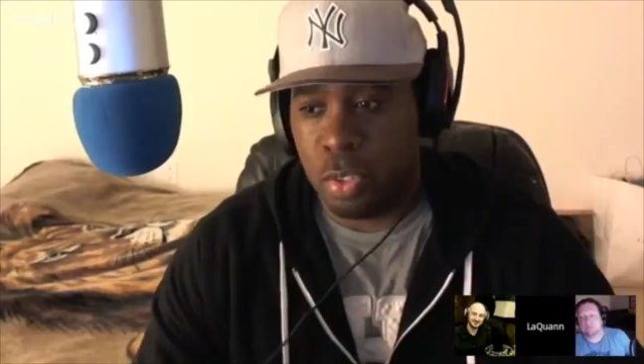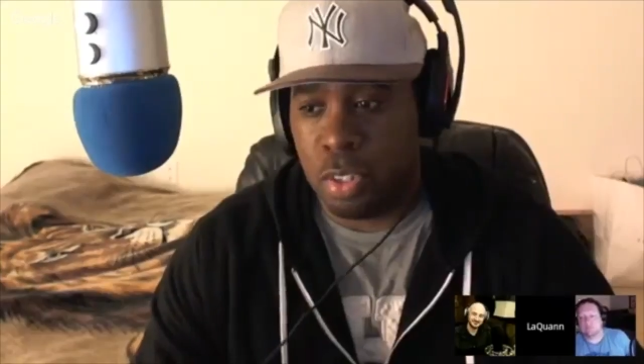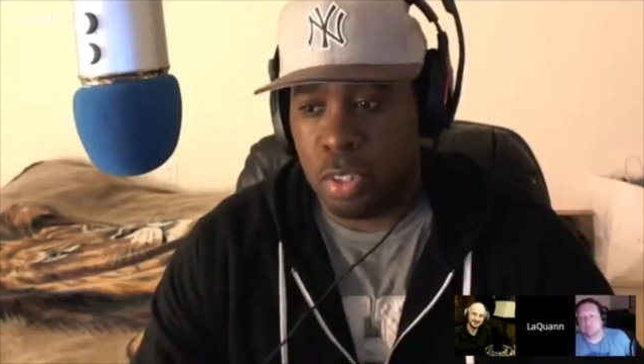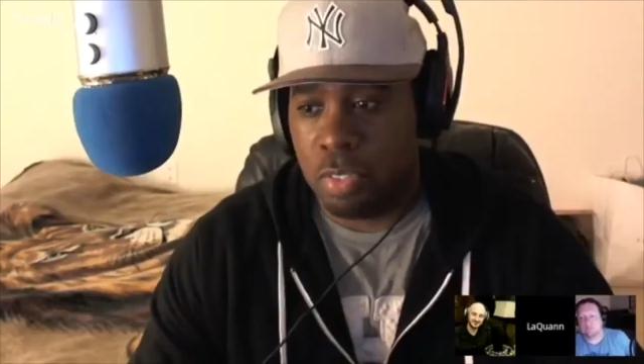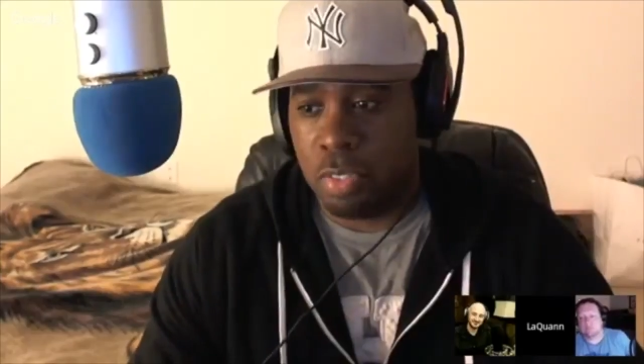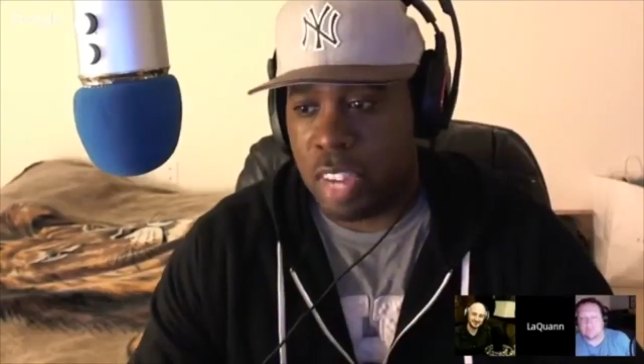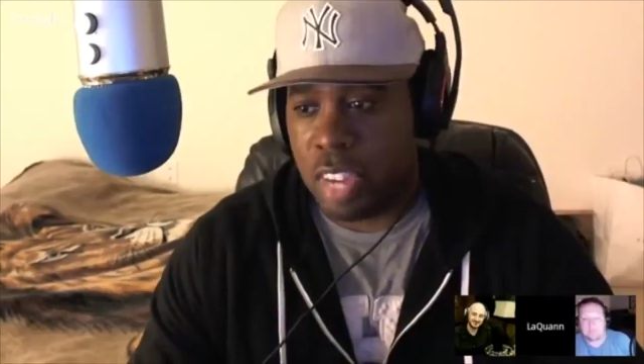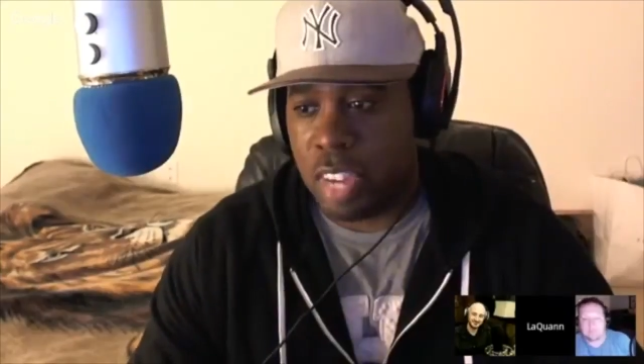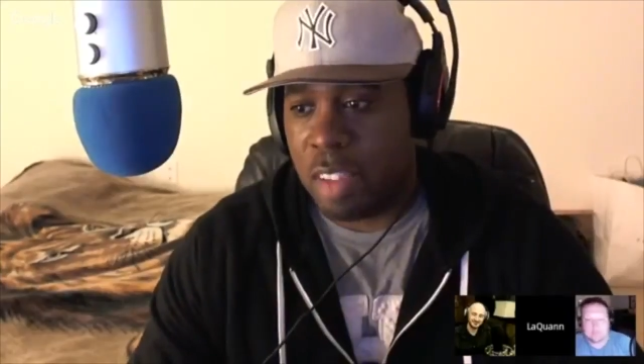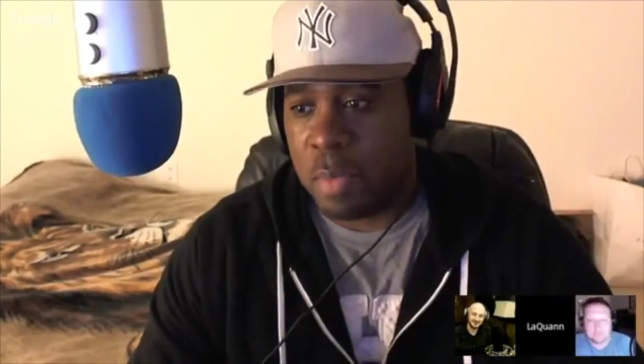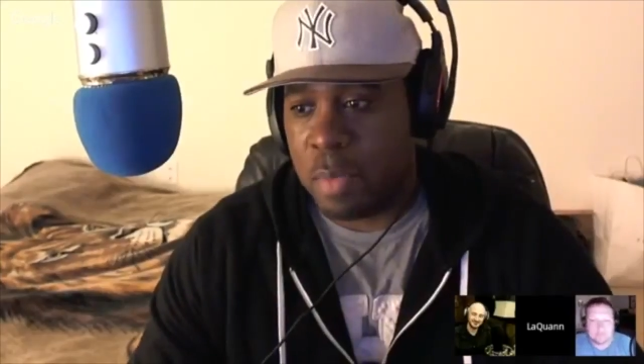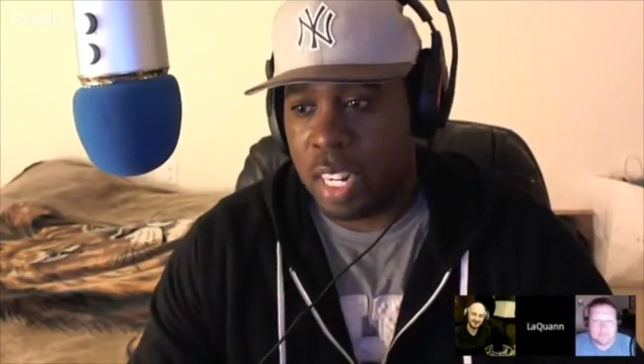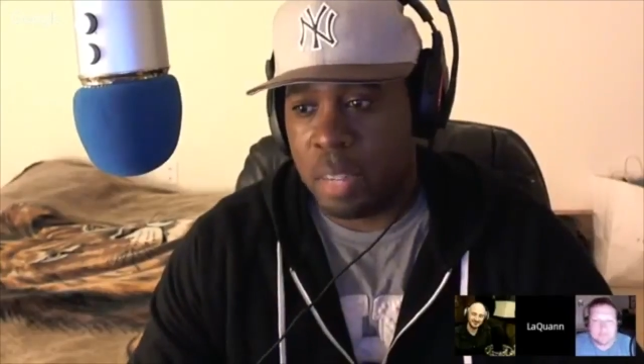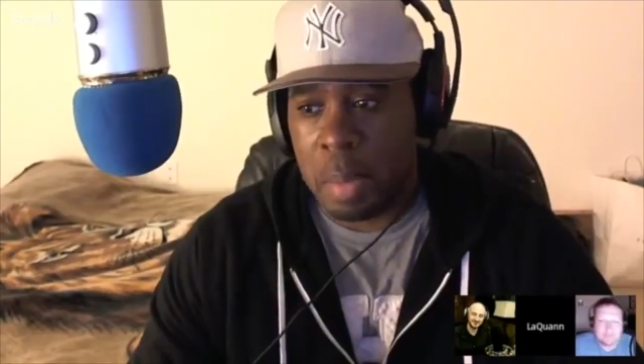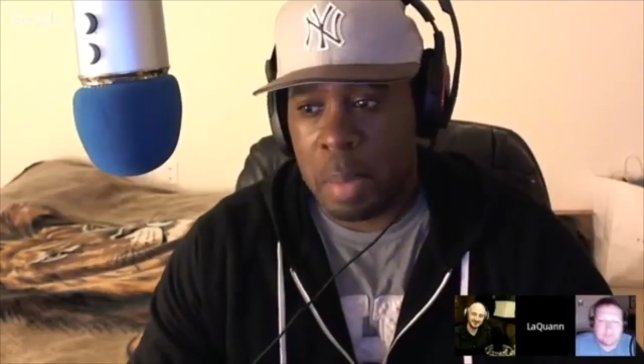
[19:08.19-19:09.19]
to 5
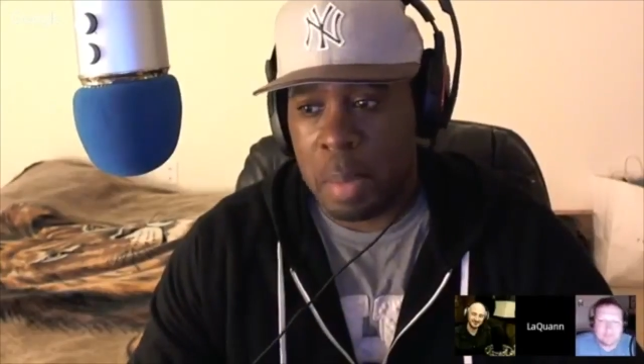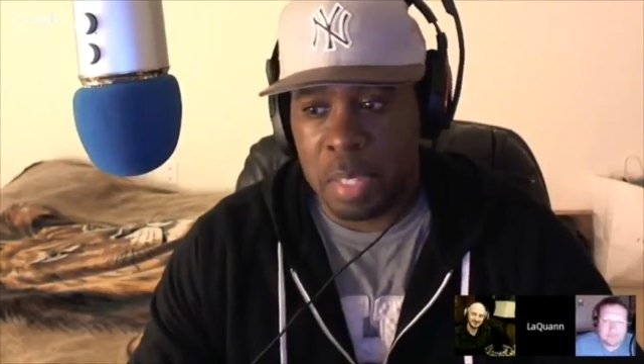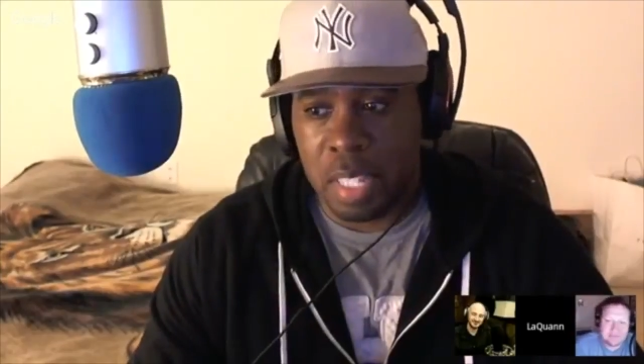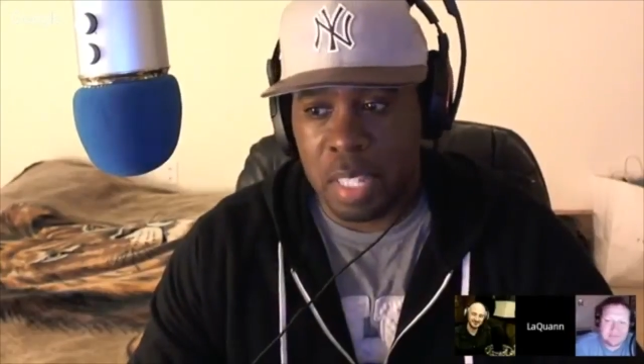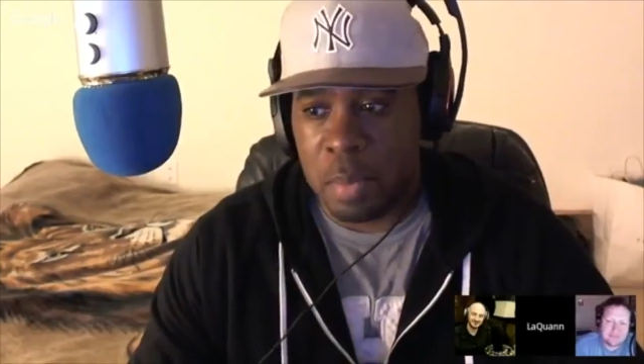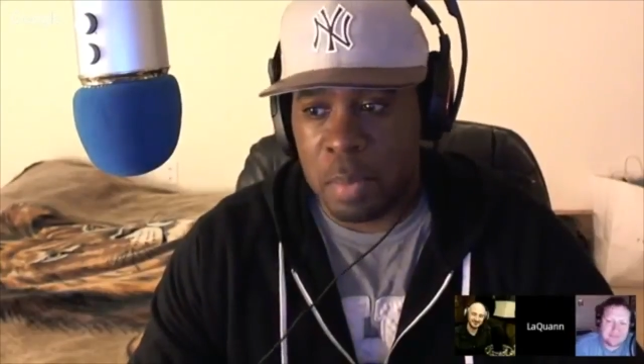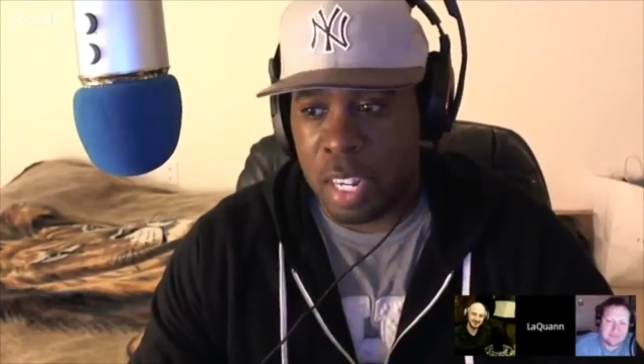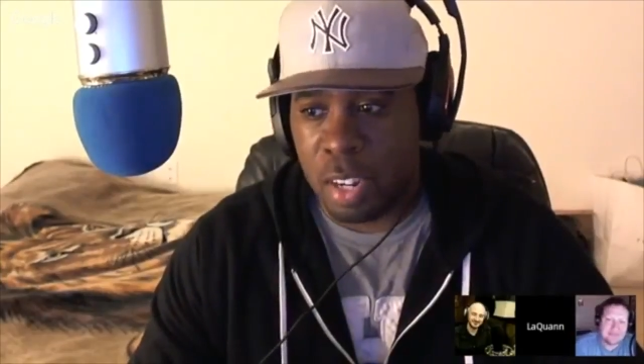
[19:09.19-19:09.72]
minute, maybe 10-minute